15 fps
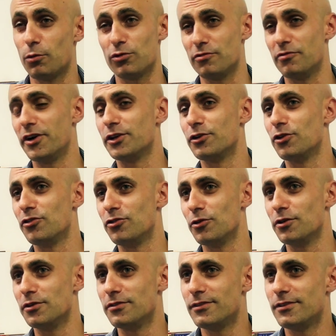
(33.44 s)
I wasn't very good at
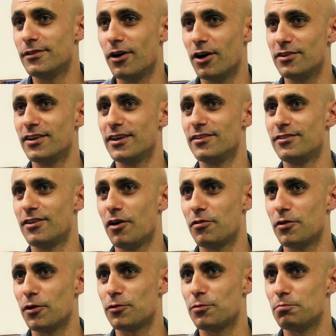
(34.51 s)
doing IT stuff.
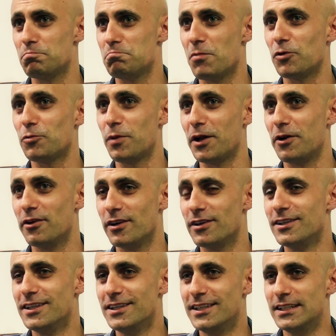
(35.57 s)
And I was much better at
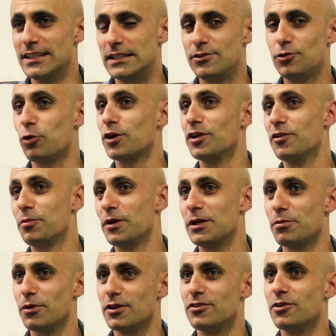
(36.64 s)
talking to
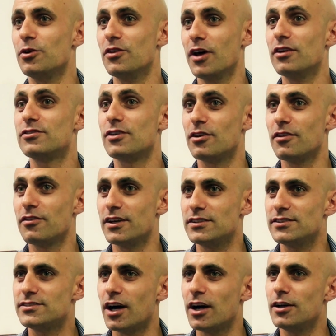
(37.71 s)
people and doing those kind of
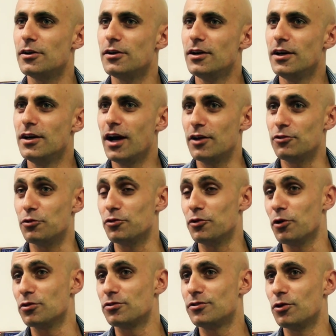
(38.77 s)
things. So as a
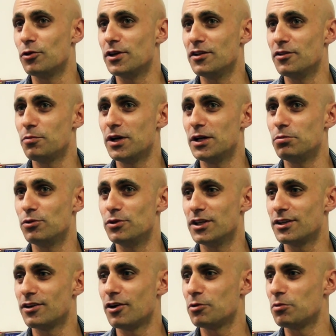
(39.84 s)
result of talking to people,
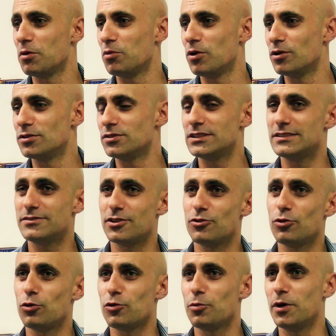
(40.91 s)
you kind of went, well, if I
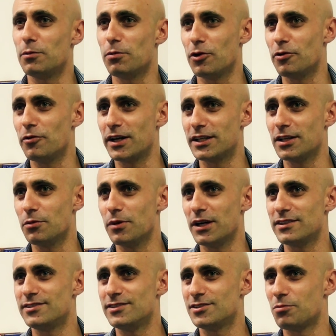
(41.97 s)
talk to people on a regular
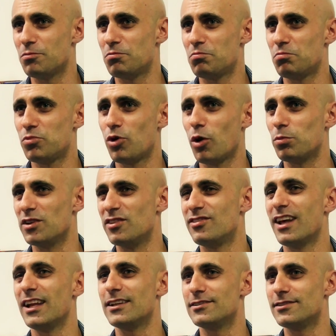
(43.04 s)
basis, I'm probably
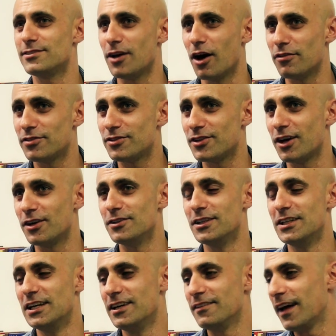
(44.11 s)
selling stuff. So
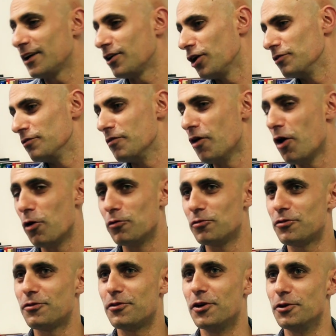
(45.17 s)
that kind of
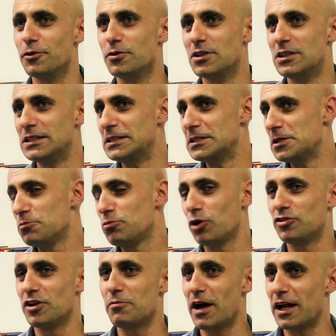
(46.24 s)
evolved through
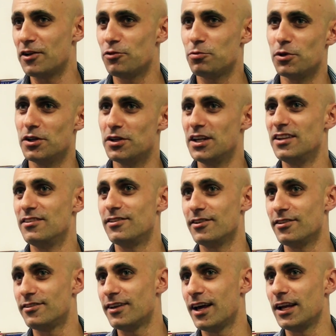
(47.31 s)
project management into
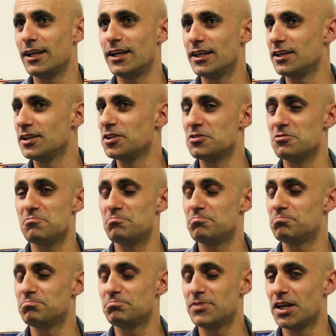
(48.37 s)
selling, and
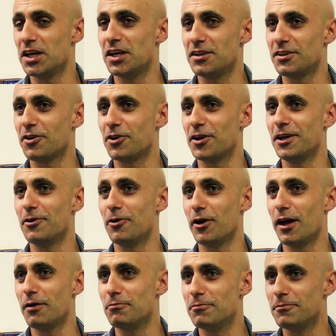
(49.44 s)
yeah, kind of here
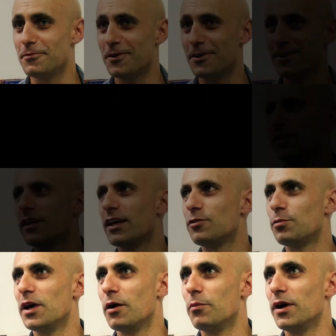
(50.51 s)
I am. The thing that
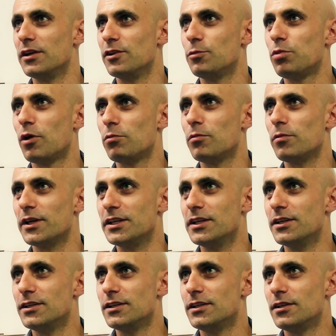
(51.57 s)
gets me out of bed is
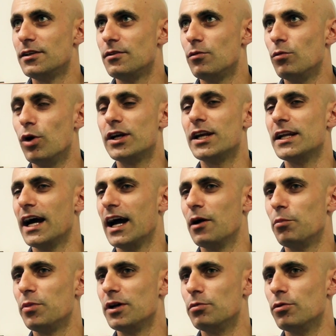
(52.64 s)
probably working at
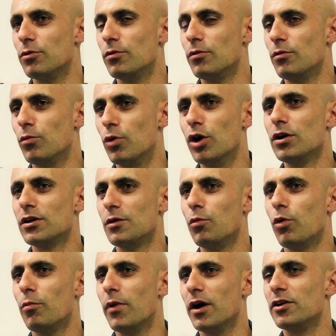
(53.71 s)
how people work and
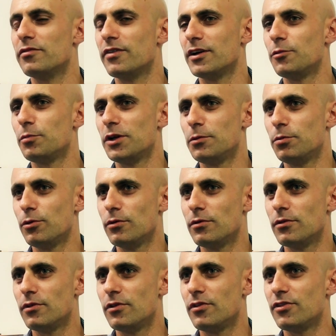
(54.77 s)
what motivates people.
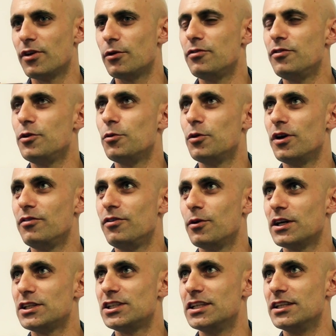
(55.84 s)
So if you
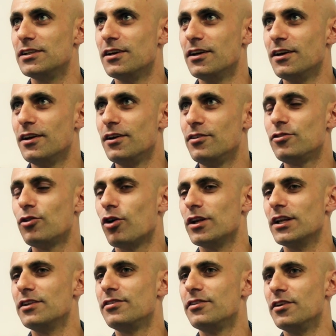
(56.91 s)
actually start
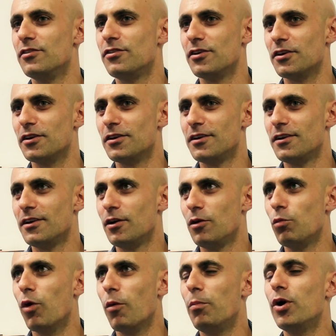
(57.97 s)
listening to
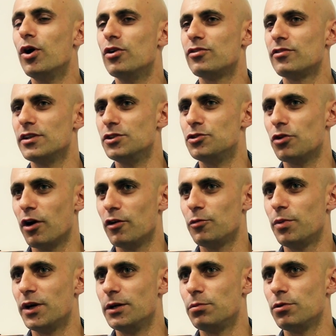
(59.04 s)
what personally drives
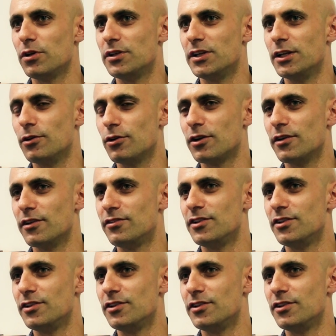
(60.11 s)
people and then look at the